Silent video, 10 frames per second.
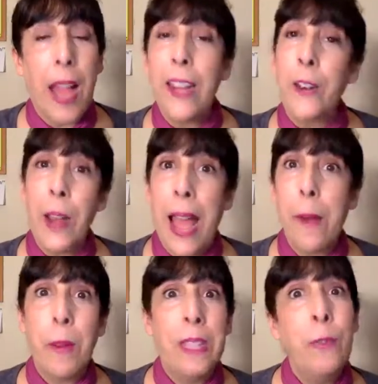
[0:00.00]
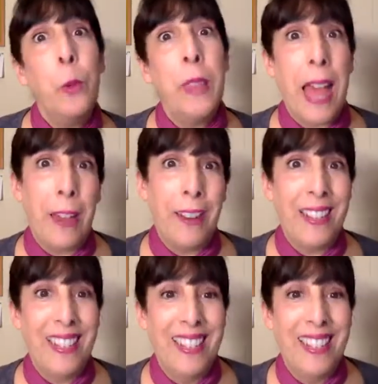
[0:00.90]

I don't know how I'll live without it.